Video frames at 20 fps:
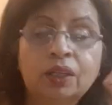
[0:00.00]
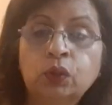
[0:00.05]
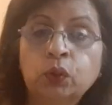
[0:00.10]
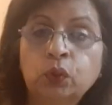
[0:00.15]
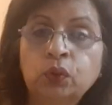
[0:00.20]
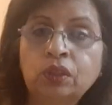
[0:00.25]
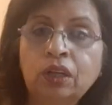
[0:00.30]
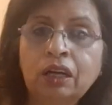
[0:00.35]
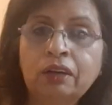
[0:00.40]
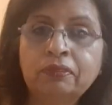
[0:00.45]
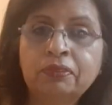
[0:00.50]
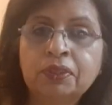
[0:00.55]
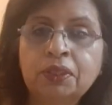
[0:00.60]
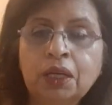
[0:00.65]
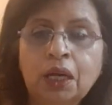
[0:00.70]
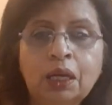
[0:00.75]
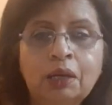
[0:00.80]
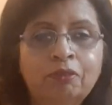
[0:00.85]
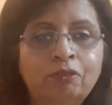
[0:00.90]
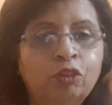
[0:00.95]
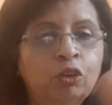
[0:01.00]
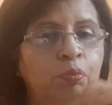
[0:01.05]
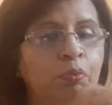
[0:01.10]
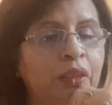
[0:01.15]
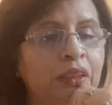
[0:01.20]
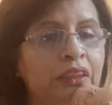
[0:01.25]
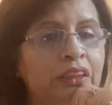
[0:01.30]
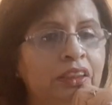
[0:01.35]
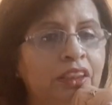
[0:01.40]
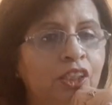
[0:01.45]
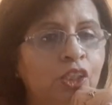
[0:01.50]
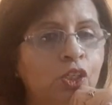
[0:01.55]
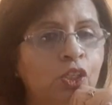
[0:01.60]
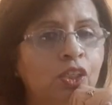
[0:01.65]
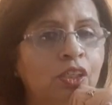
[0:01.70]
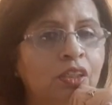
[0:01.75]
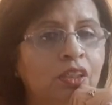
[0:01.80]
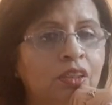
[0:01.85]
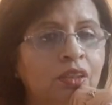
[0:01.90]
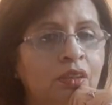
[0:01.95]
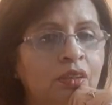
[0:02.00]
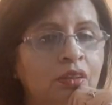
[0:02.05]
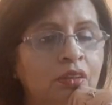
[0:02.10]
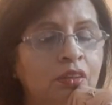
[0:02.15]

don't have time for meditation.